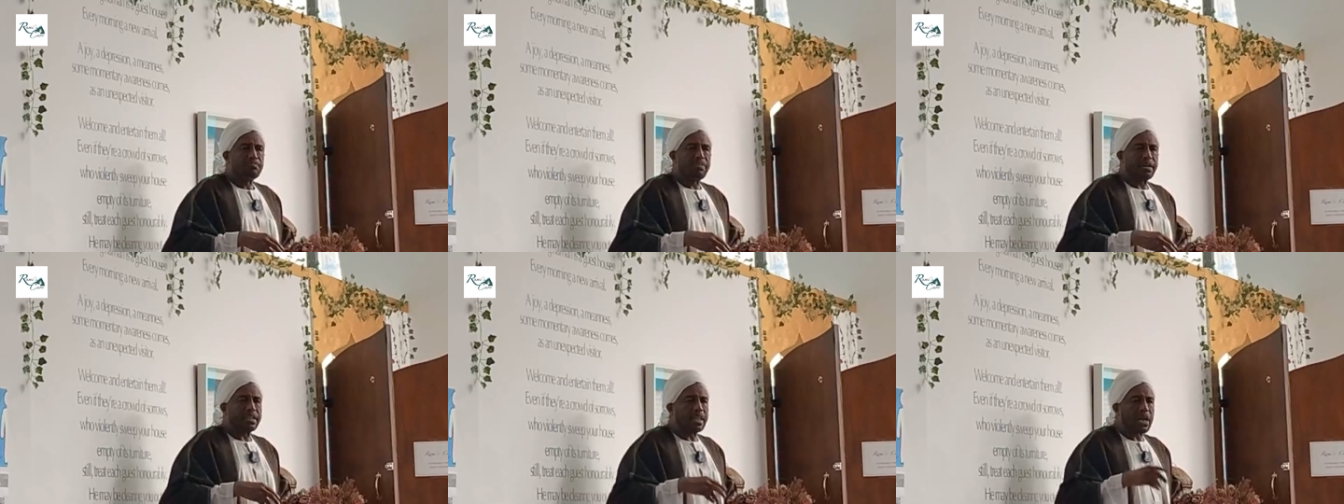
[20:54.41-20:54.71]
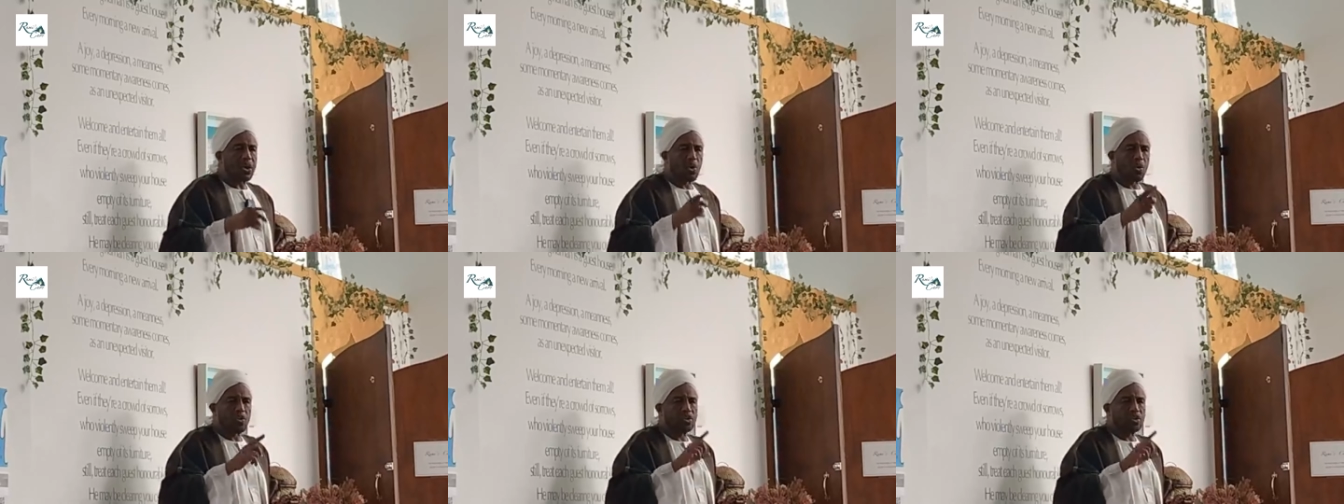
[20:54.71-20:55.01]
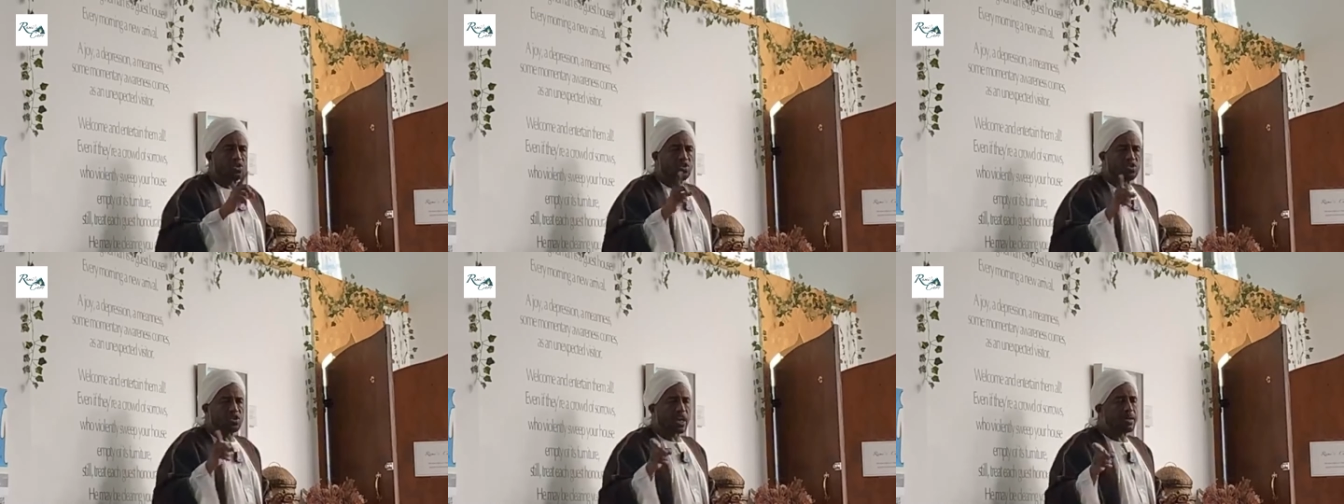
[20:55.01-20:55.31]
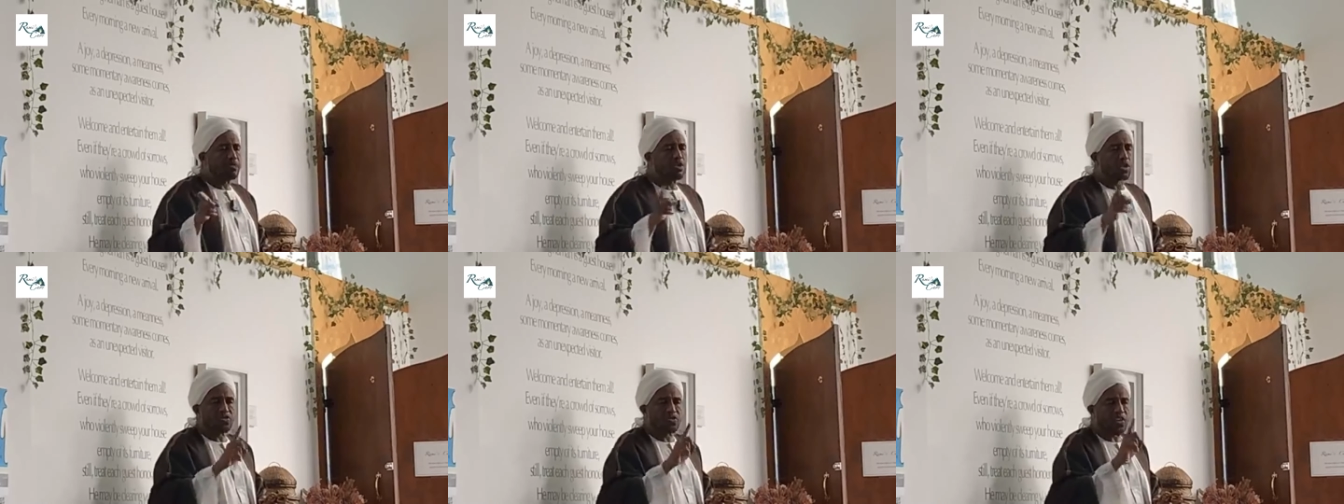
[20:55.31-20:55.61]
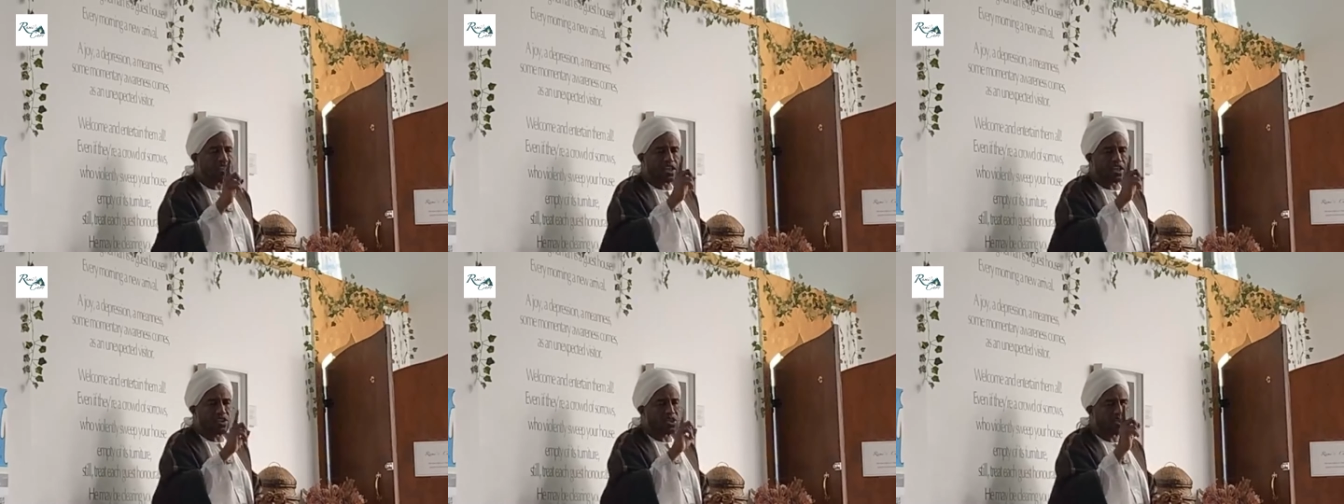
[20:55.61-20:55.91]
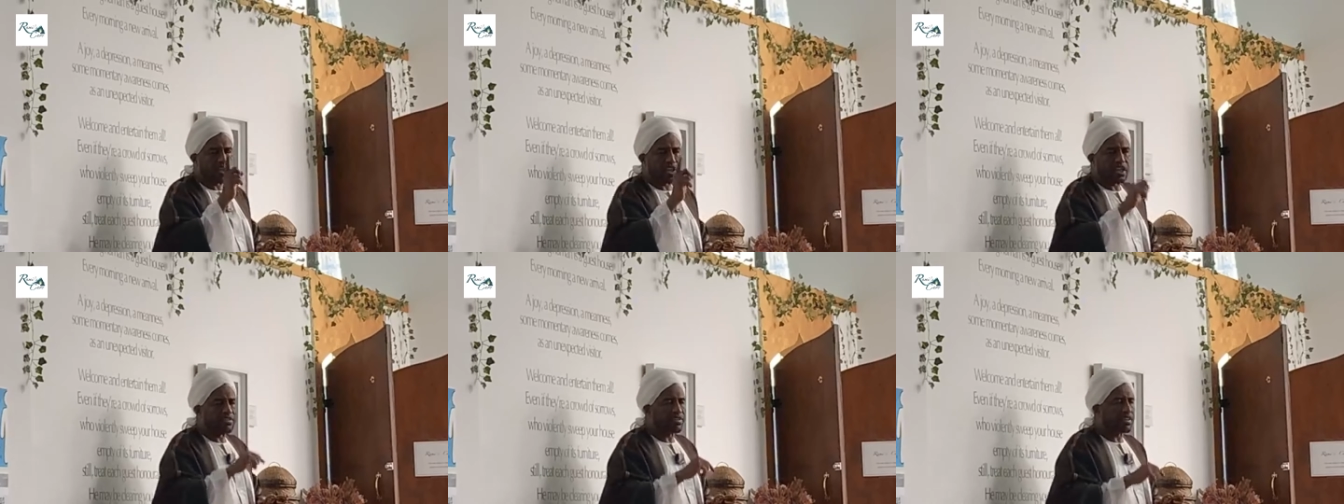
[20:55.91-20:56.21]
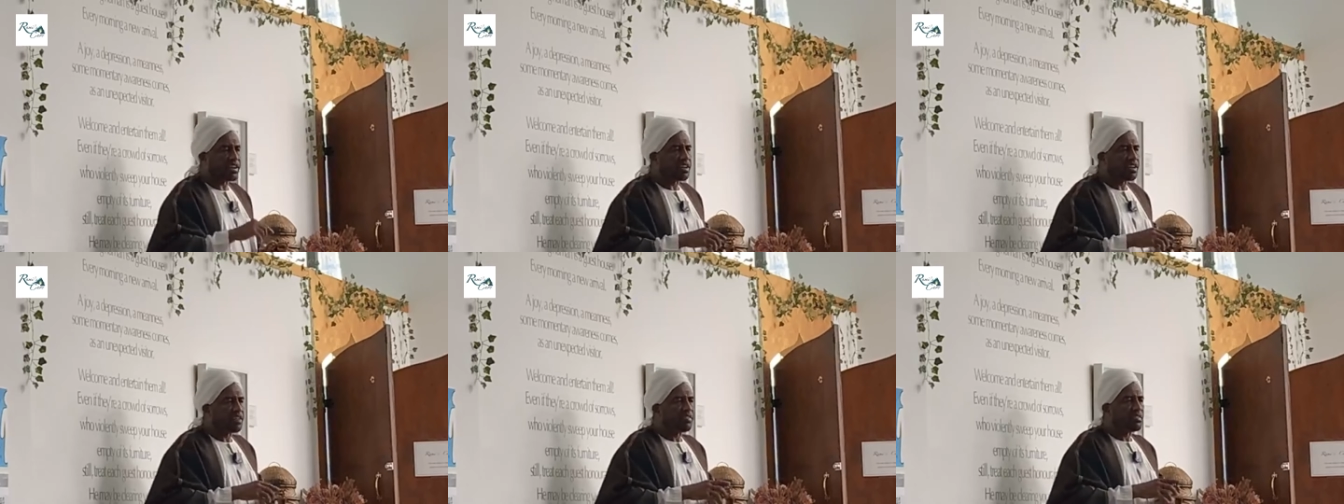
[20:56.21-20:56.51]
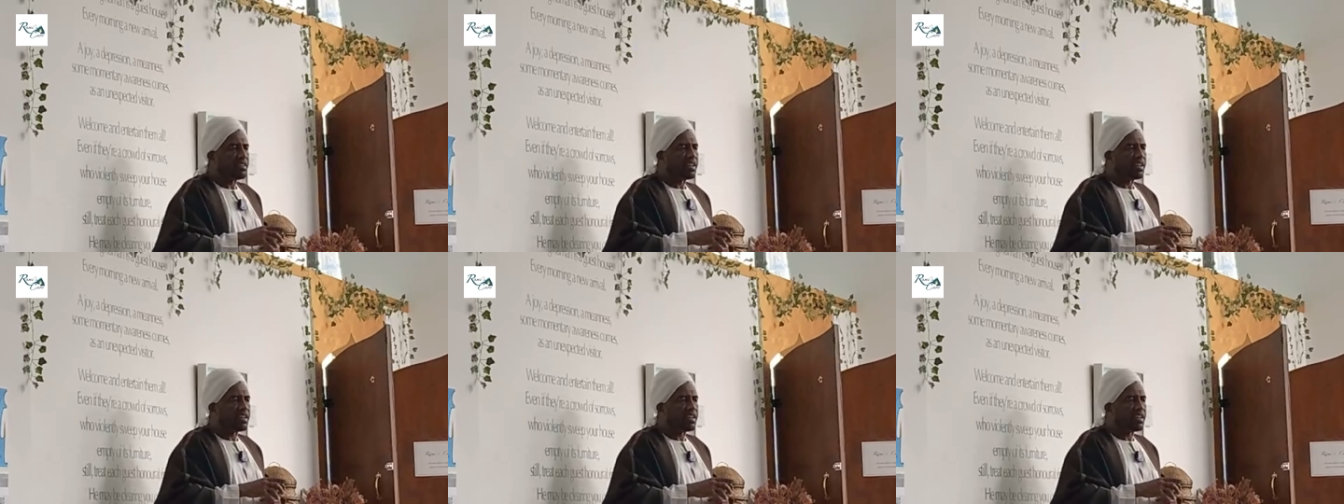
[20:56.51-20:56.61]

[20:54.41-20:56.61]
But I always tell him, your father is not evil.